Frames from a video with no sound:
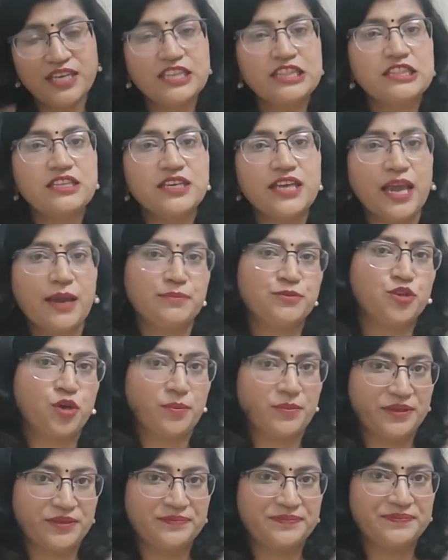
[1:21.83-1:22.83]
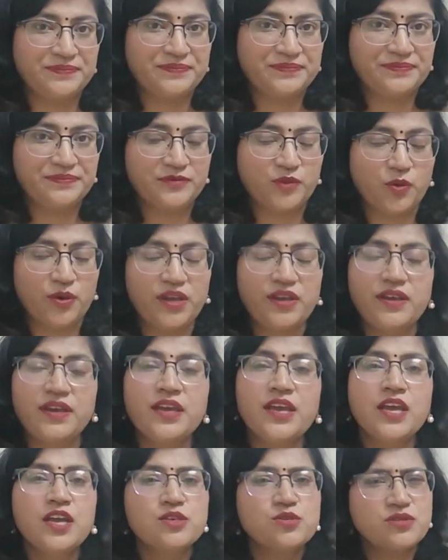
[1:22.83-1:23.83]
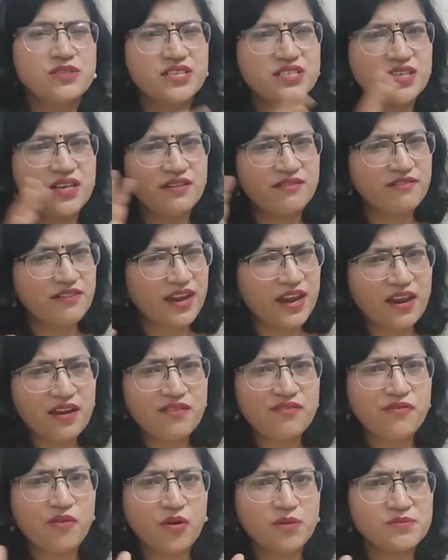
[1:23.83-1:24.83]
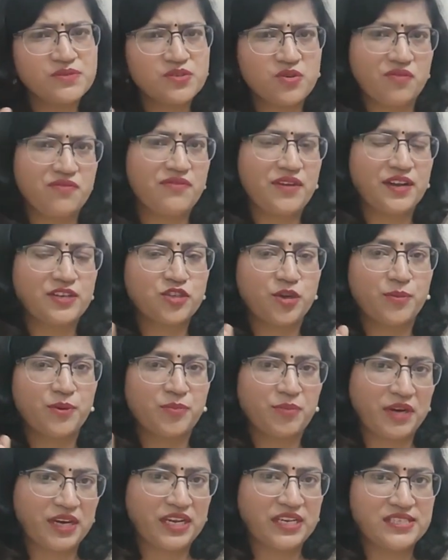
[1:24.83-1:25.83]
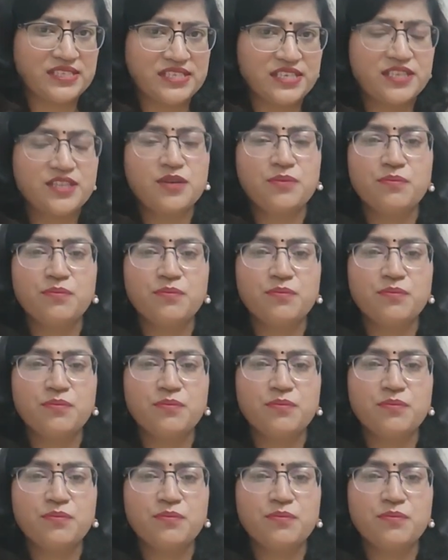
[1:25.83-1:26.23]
in the abdomen. Okay, so these are rare forms of ectopic pregnancy.